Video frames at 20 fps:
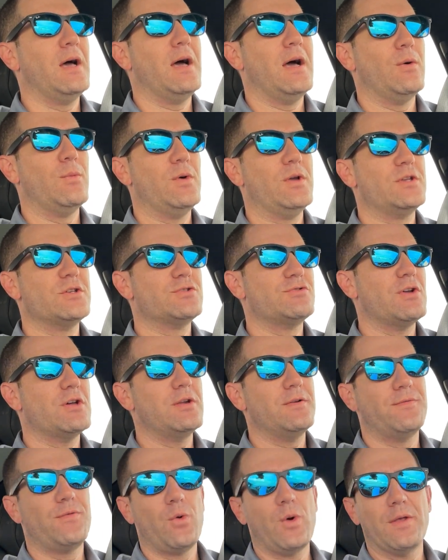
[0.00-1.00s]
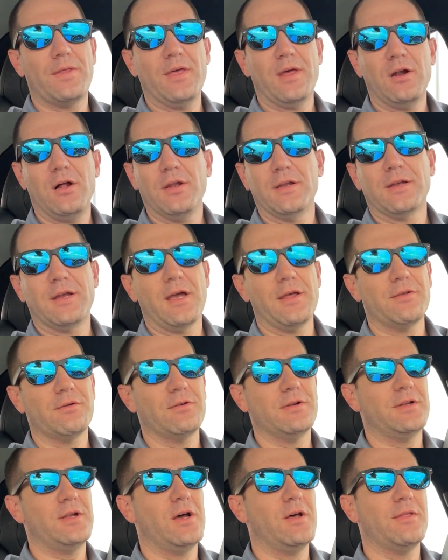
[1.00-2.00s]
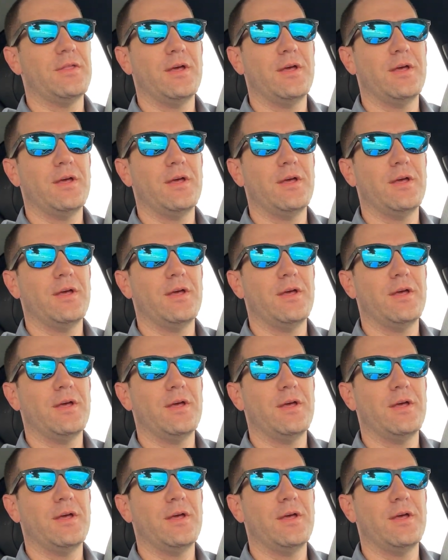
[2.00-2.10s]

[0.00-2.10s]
we just try to avoid that altogether and tell